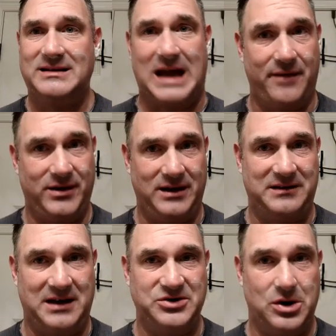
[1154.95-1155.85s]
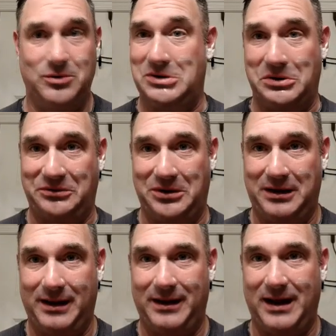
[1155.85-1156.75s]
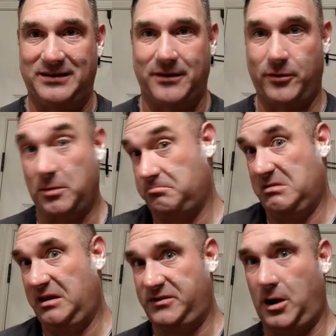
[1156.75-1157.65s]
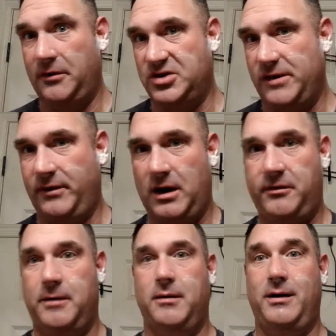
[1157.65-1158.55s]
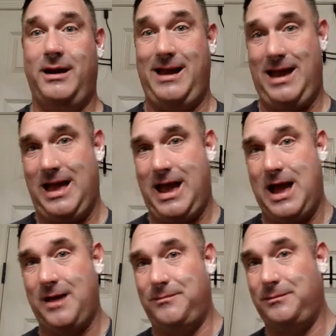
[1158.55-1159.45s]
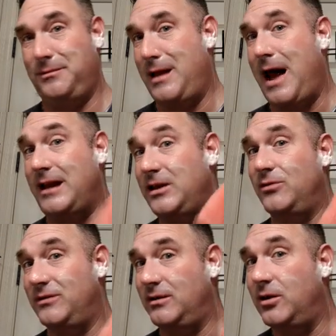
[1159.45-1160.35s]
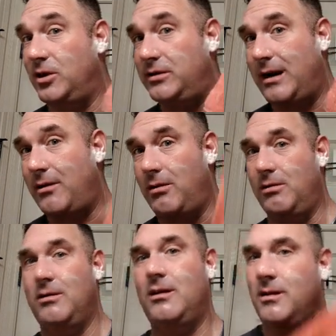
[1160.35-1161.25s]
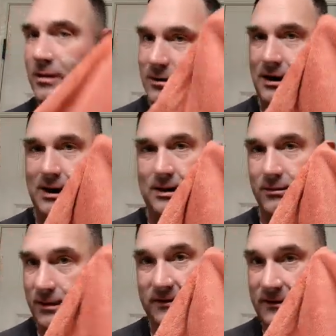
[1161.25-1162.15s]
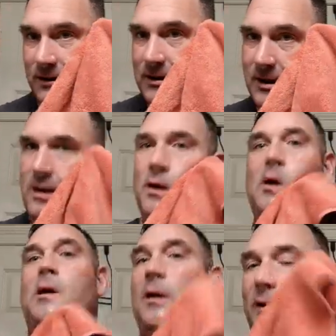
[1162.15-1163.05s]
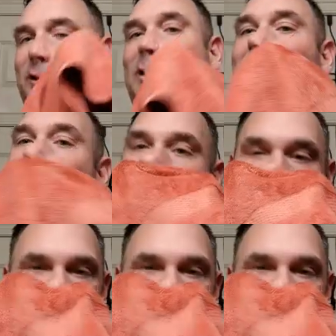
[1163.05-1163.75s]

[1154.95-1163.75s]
of an inside joke. No one's going to get it, except for unless you're on the Shaving Cadre, but I'm not using the good towel. Anyways, so